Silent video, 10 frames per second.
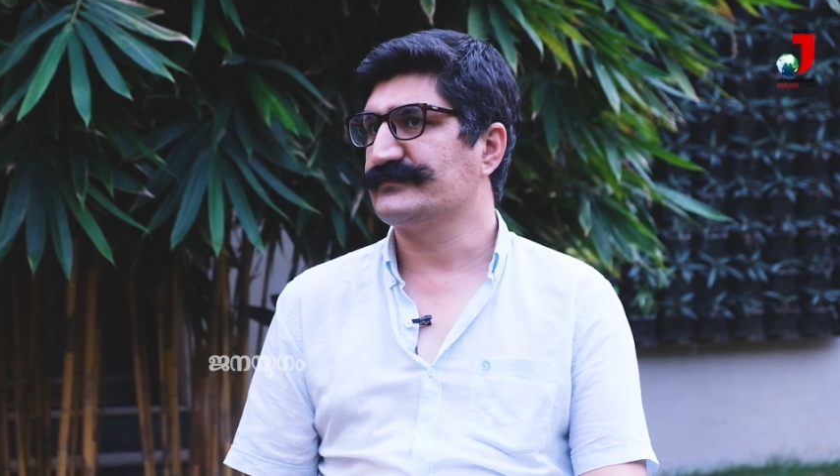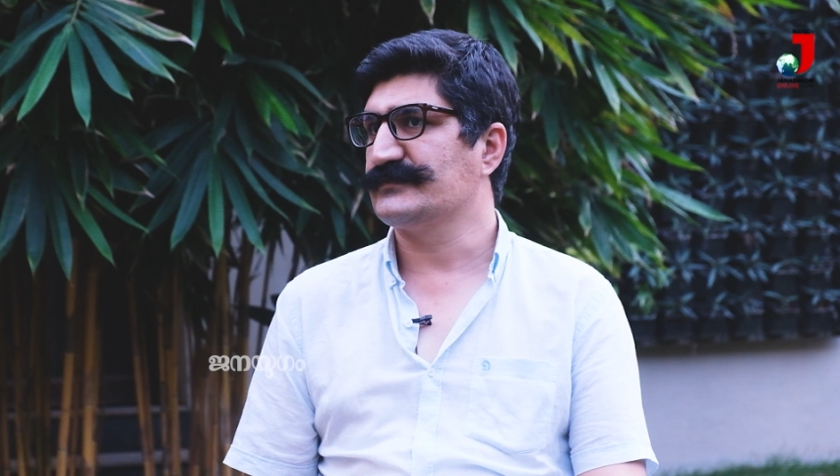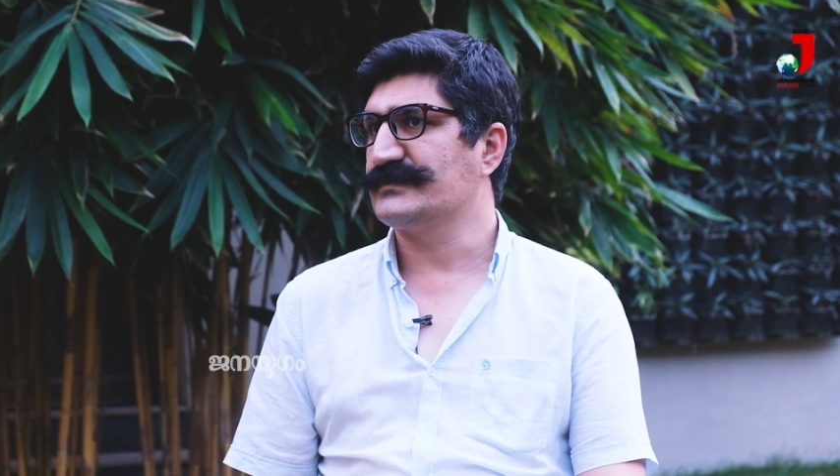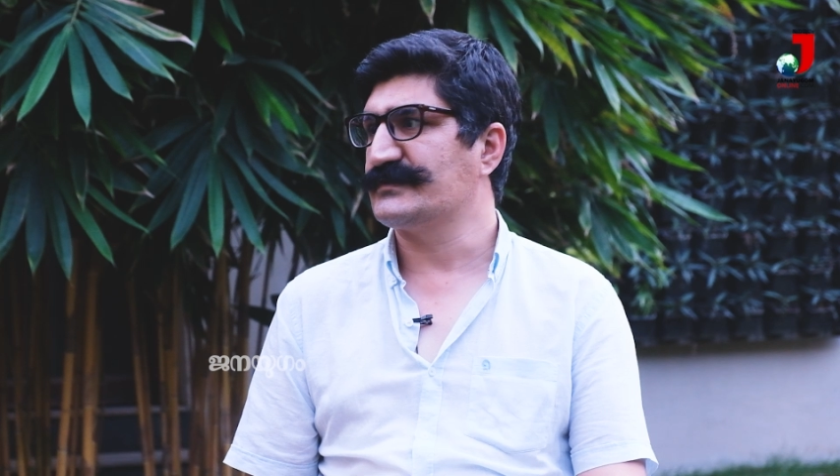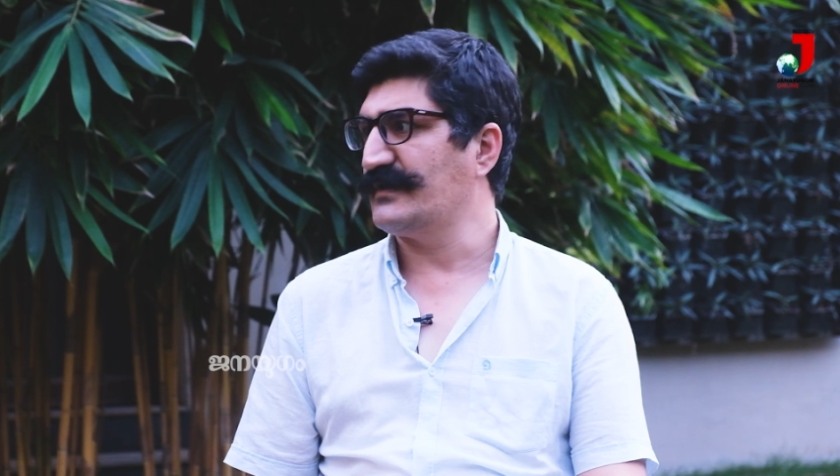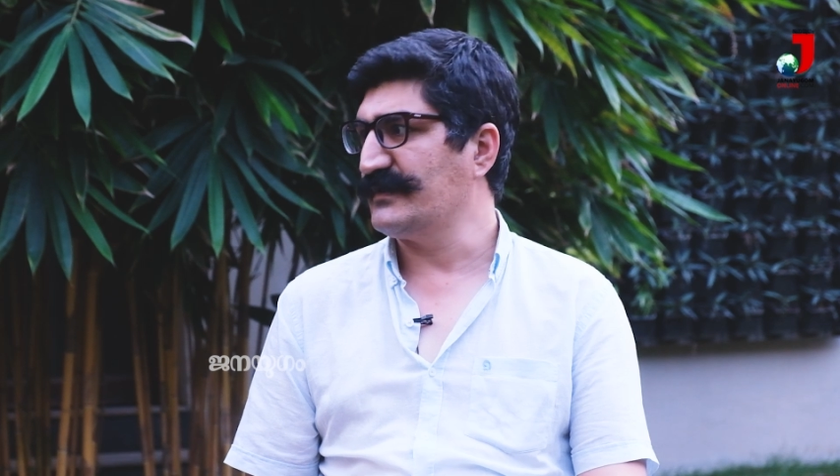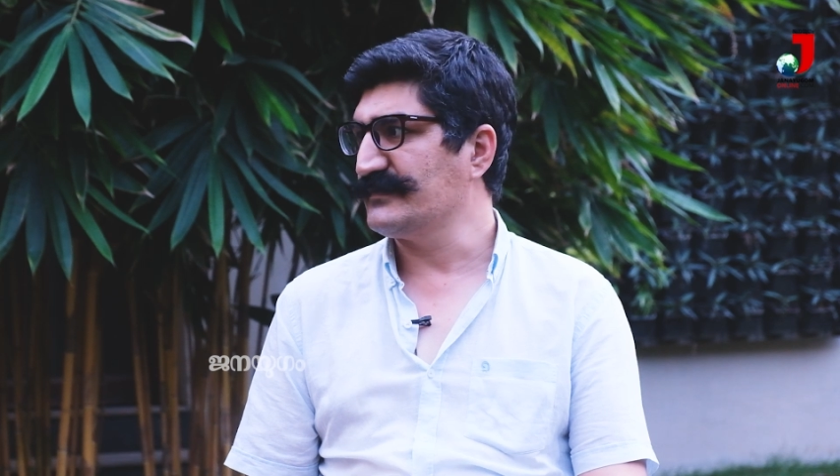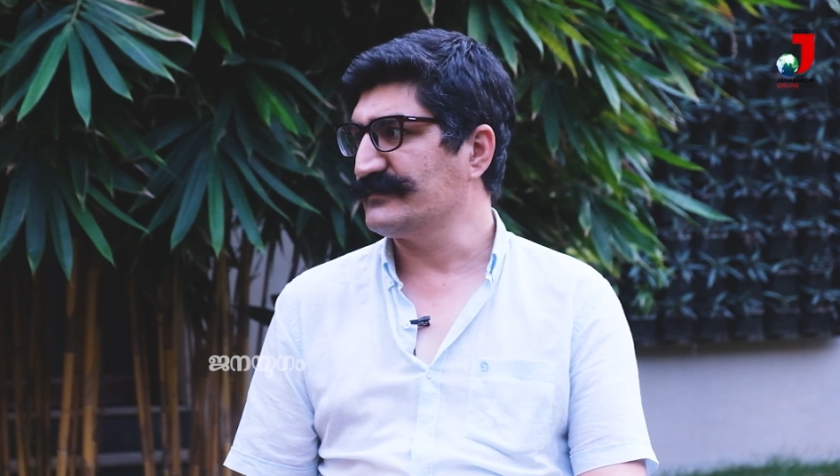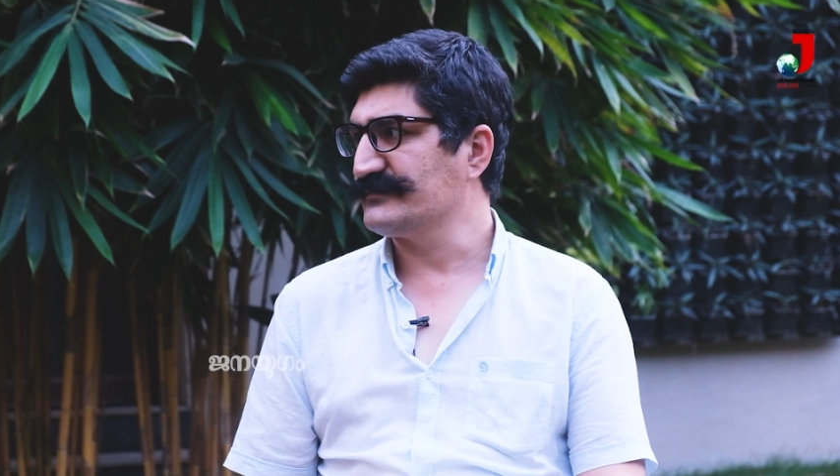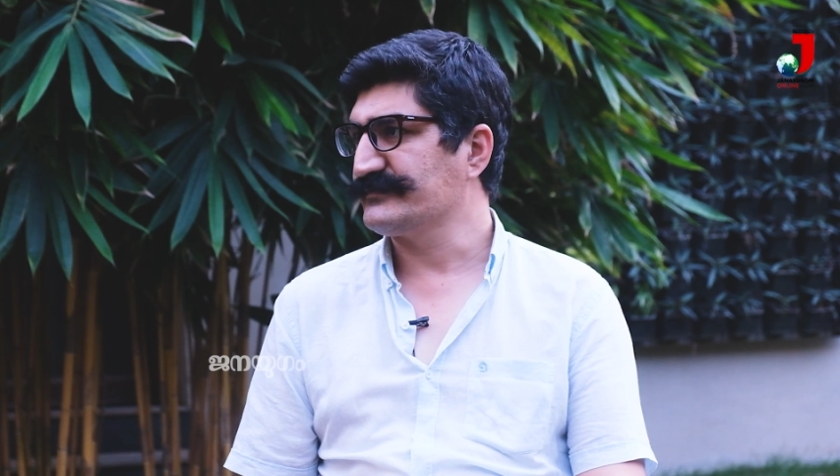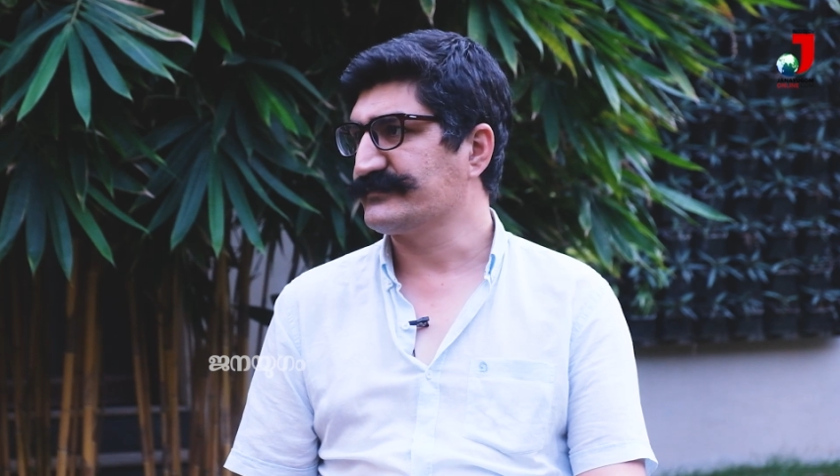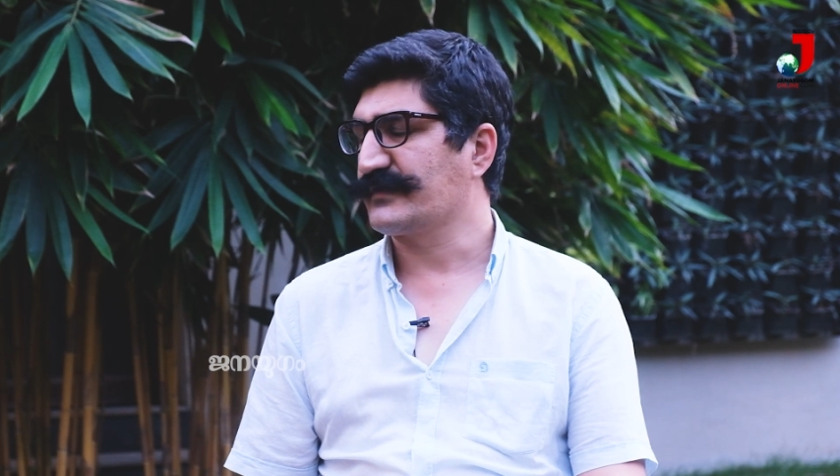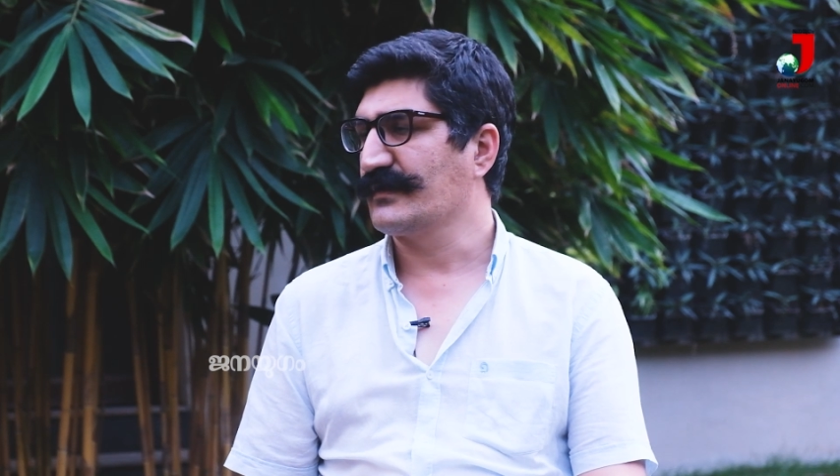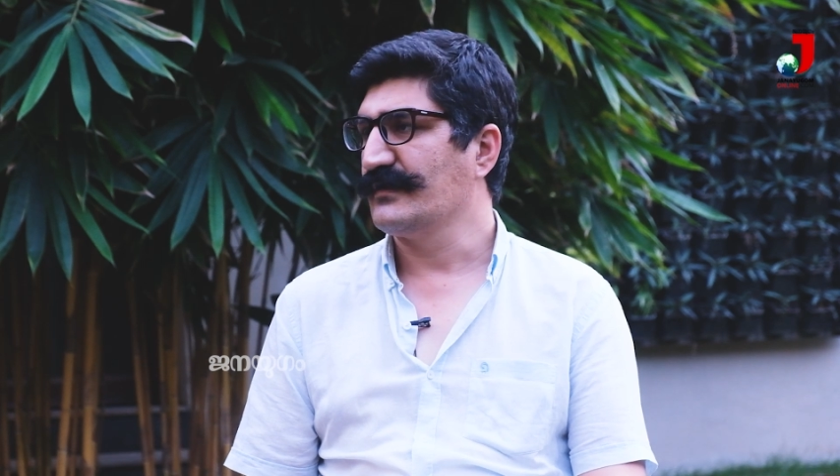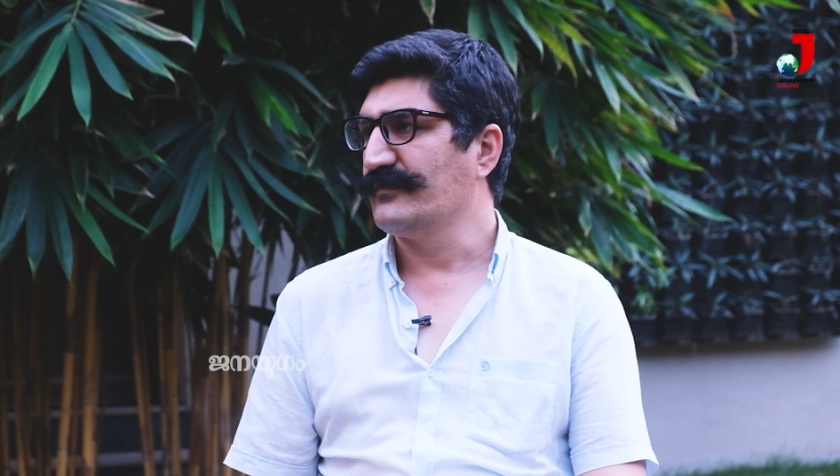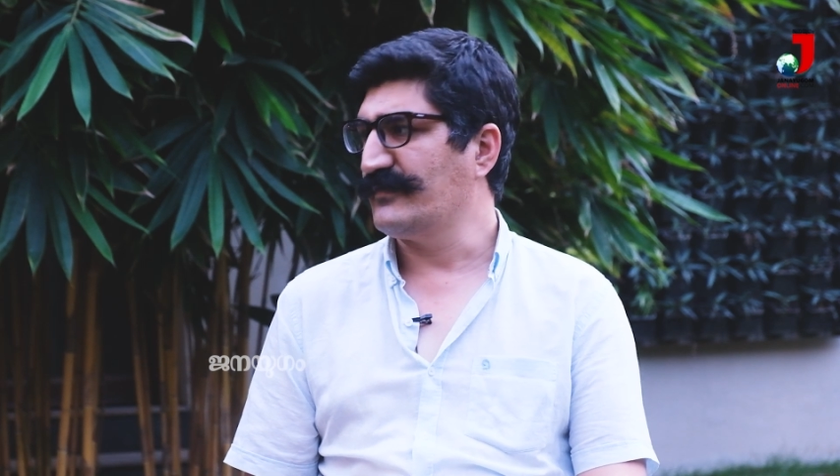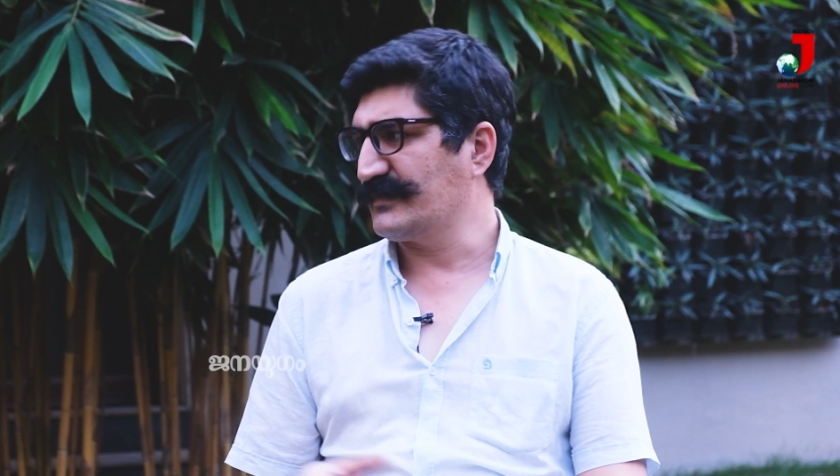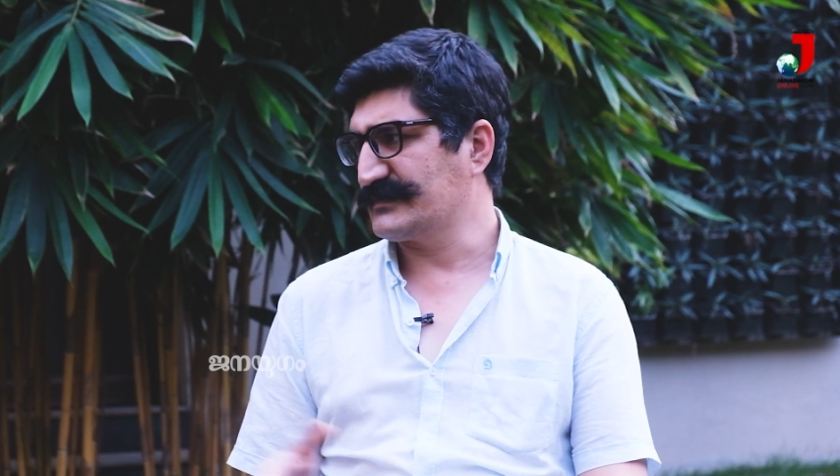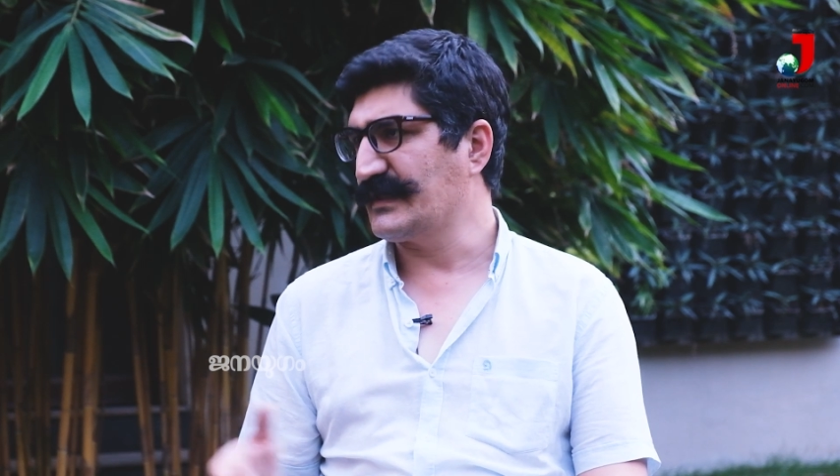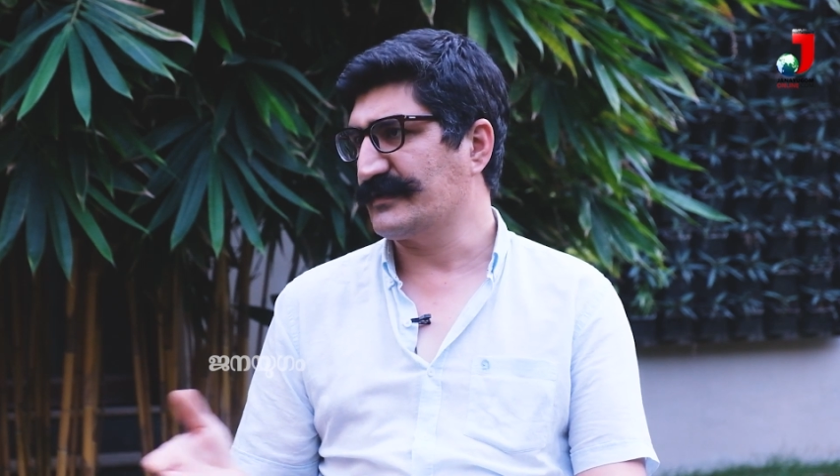decide.
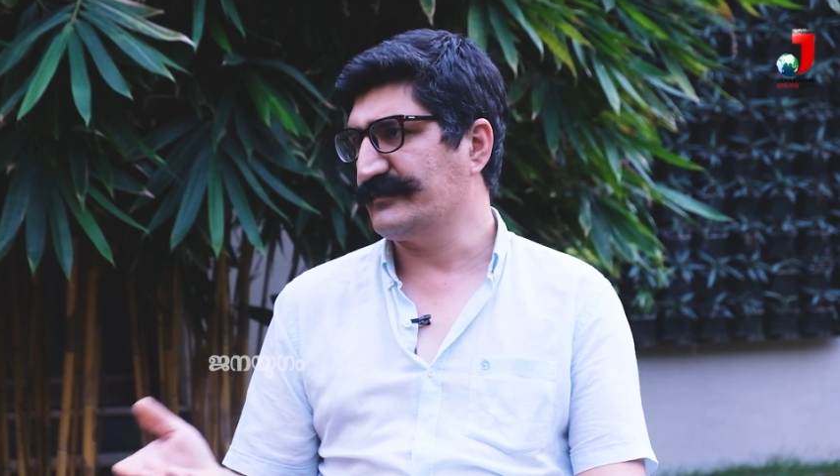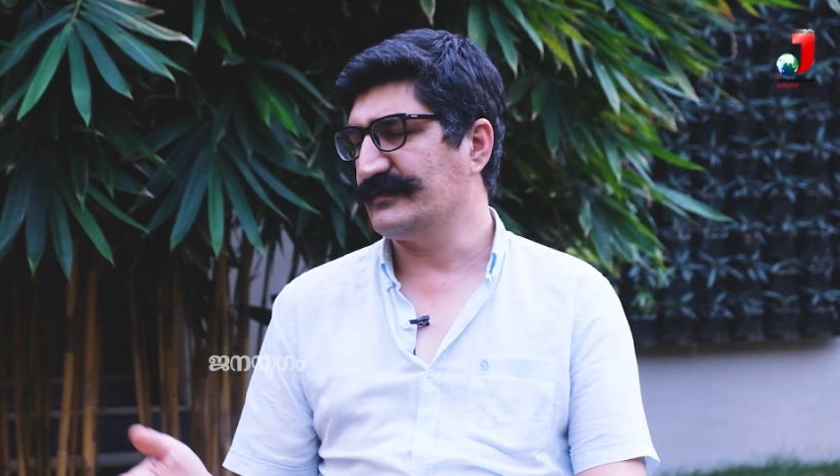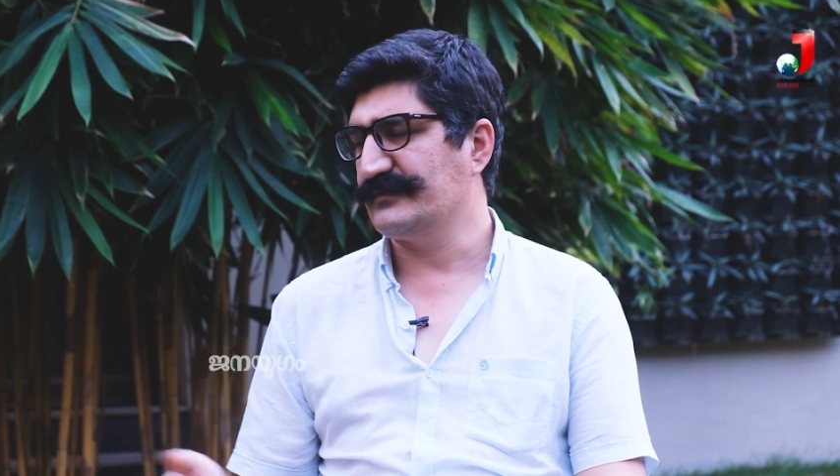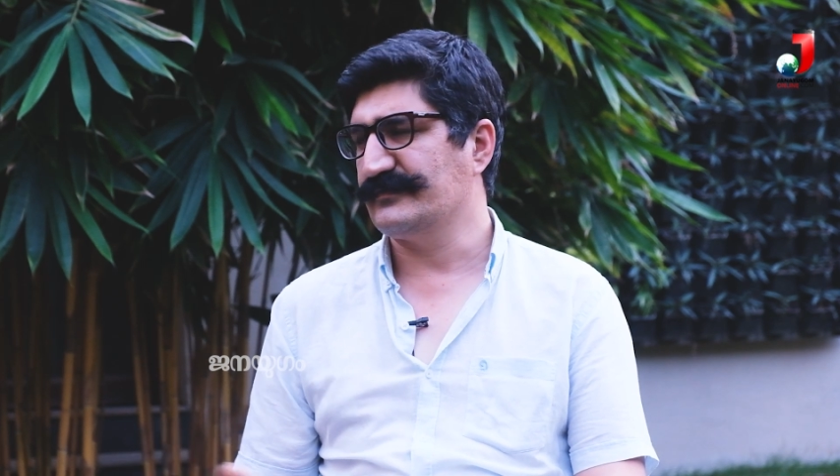Exactly,